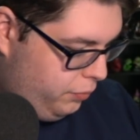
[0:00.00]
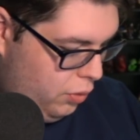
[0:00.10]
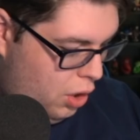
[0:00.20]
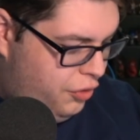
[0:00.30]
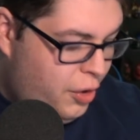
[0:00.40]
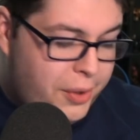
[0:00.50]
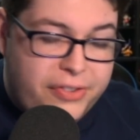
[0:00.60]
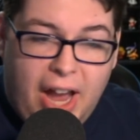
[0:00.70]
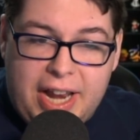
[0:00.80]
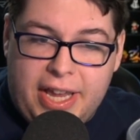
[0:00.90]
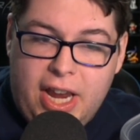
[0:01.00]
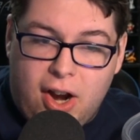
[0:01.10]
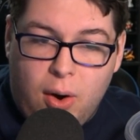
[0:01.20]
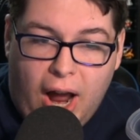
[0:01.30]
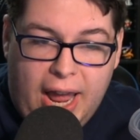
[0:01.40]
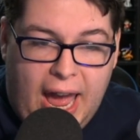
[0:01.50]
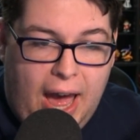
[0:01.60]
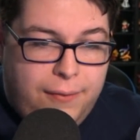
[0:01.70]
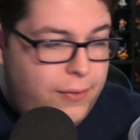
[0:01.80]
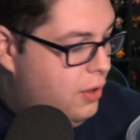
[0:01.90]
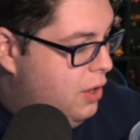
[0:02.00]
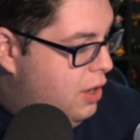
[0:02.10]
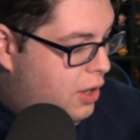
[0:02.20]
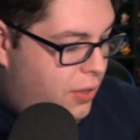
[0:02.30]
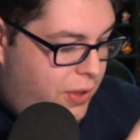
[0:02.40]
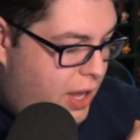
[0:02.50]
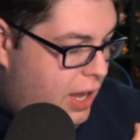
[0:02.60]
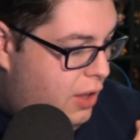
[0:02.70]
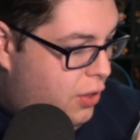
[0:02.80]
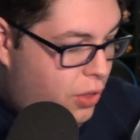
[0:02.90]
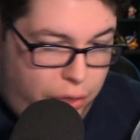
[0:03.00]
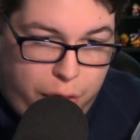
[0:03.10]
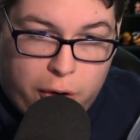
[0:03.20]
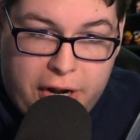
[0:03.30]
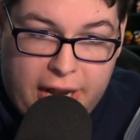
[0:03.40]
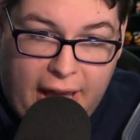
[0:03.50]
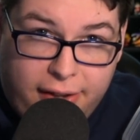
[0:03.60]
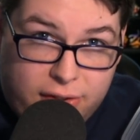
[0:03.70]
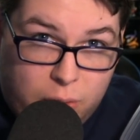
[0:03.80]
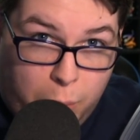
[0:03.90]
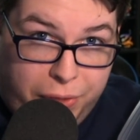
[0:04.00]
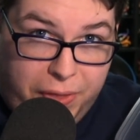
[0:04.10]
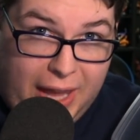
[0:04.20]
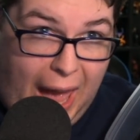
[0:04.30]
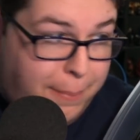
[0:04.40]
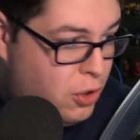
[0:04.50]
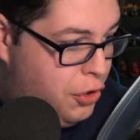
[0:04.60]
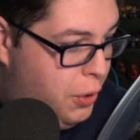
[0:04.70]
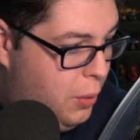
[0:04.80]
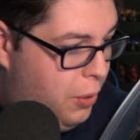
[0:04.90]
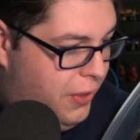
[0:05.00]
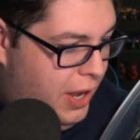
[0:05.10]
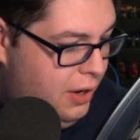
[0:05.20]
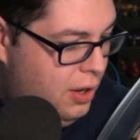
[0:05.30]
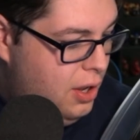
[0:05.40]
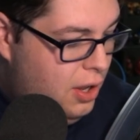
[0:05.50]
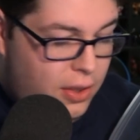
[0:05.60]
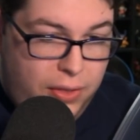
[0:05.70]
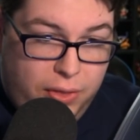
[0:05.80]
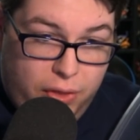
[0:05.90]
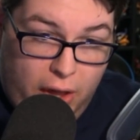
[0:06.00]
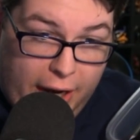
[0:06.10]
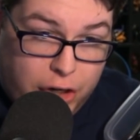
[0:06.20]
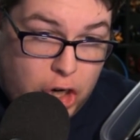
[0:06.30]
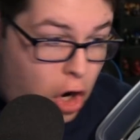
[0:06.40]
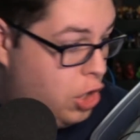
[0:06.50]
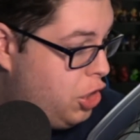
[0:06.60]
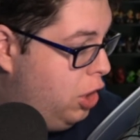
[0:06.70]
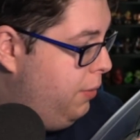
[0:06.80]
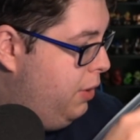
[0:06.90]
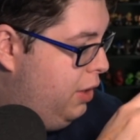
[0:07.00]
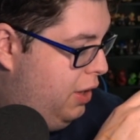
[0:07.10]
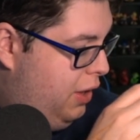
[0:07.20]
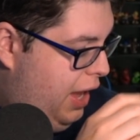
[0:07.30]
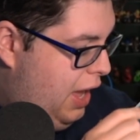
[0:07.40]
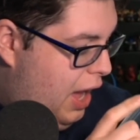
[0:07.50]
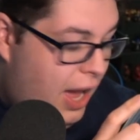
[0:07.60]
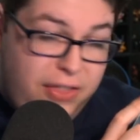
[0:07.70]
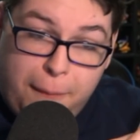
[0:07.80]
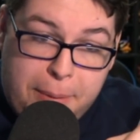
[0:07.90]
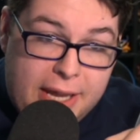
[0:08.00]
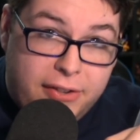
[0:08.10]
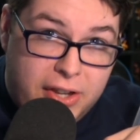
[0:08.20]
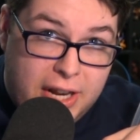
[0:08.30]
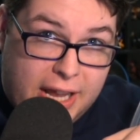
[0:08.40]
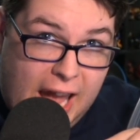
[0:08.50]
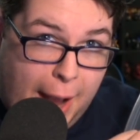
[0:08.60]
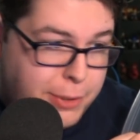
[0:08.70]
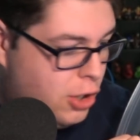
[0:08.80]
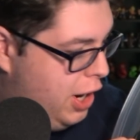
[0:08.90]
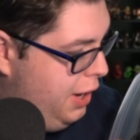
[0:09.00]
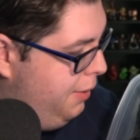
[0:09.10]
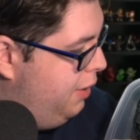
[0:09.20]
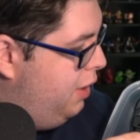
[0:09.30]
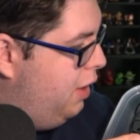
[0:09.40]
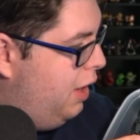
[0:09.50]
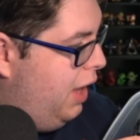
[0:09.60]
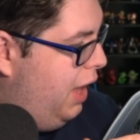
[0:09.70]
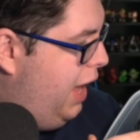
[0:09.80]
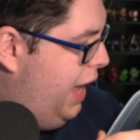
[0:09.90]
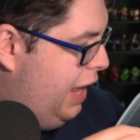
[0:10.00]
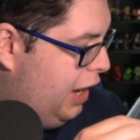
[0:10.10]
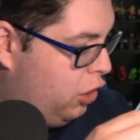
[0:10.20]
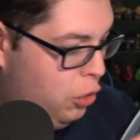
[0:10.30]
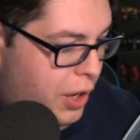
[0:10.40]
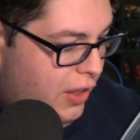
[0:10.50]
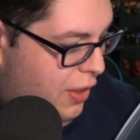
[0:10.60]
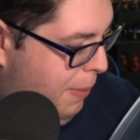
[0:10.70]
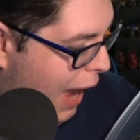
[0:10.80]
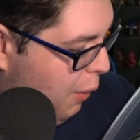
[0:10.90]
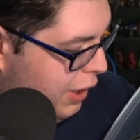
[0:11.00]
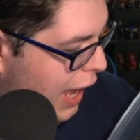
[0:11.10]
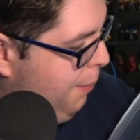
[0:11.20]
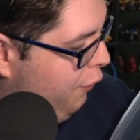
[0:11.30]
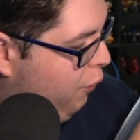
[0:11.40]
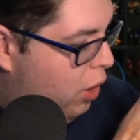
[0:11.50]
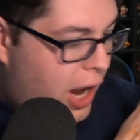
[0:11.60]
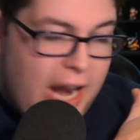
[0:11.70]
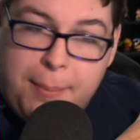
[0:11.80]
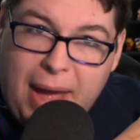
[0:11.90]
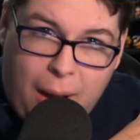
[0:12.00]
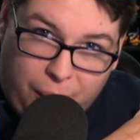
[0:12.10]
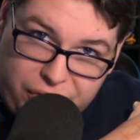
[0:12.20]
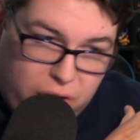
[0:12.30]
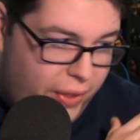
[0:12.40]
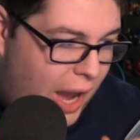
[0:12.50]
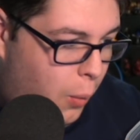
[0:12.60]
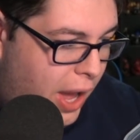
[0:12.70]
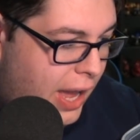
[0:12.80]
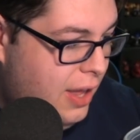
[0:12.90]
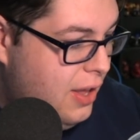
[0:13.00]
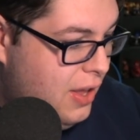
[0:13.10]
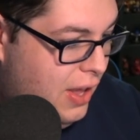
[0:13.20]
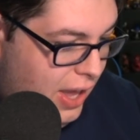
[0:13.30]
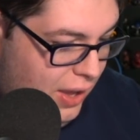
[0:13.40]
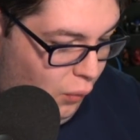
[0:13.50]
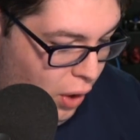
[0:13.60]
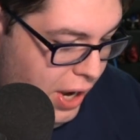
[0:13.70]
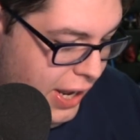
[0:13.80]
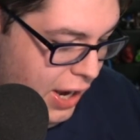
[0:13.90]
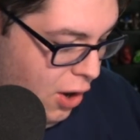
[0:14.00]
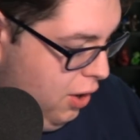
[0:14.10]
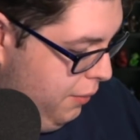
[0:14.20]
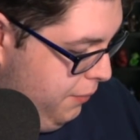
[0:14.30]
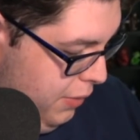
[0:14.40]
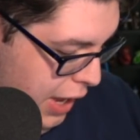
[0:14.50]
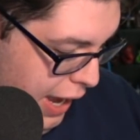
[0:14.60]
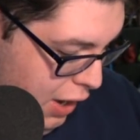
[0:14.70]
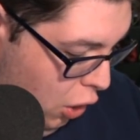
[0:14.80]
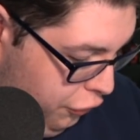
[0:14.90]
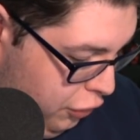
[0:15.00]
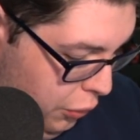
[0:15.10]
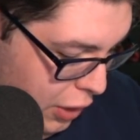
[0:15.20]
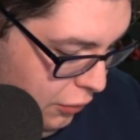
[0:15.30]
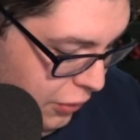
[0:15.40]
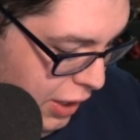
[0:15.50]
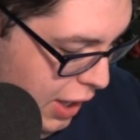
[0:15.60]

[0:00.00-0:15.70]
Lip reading: So inside here, I have the 3DS with the capture unit within, a charger, the PC to capture it, and including the power cable for it, and a mouse. So that way, right here, and also there's the